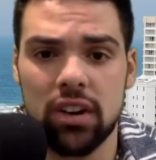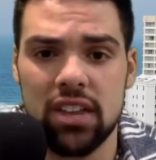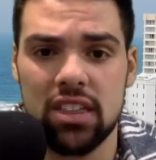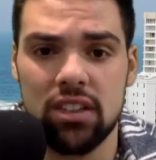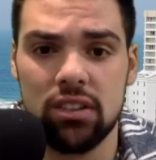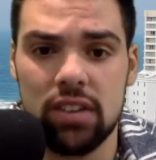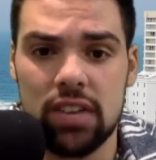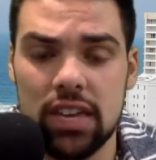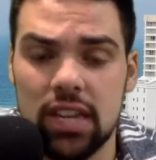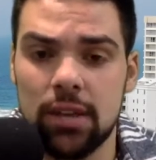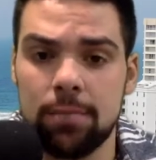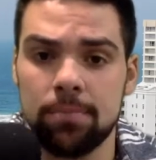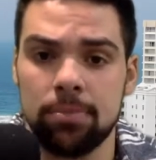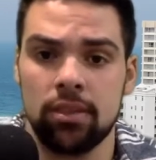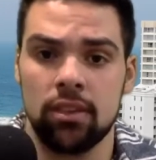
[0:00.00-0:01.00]
in the league.
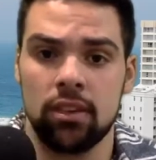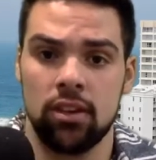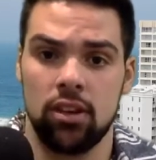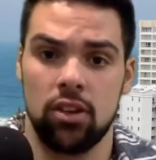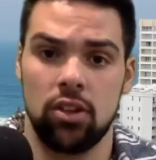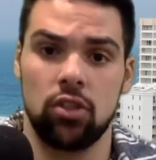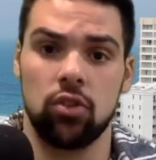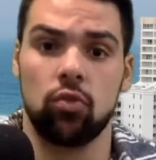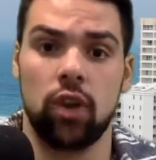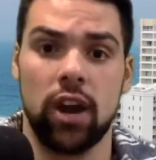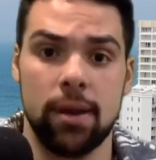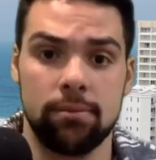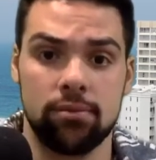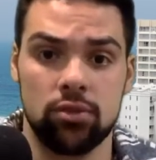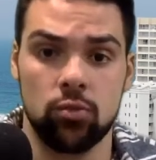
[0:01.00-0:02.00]
The
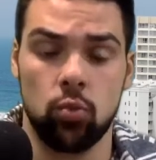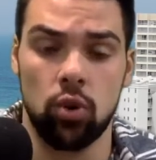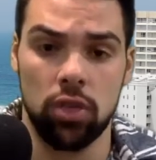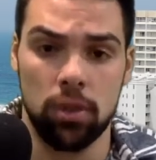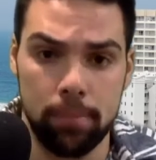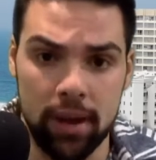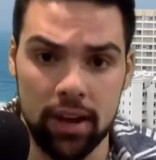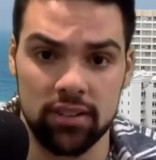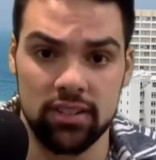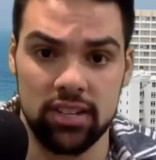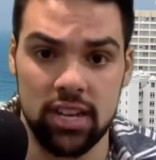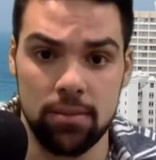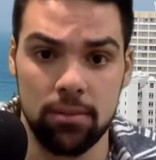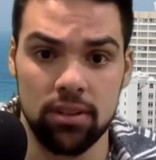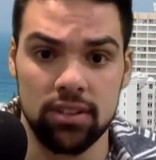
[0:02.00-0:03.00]
Rams were the better
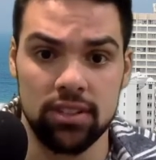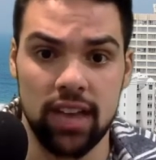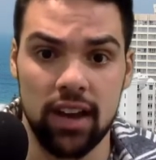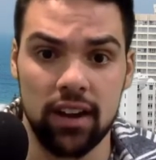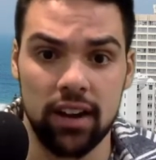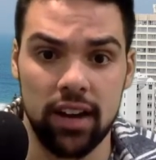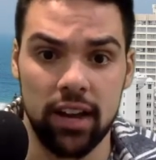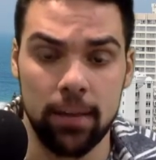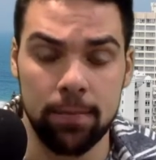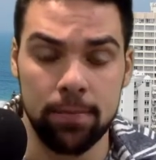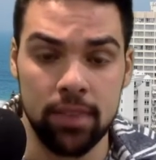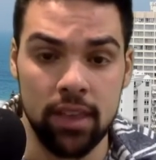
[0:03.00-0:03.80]
team on Saturday.